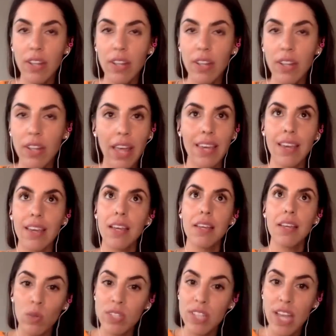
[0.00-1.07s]
like,
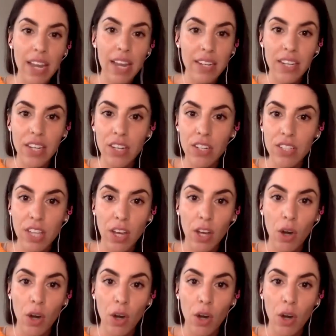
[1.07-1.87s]
five years ago,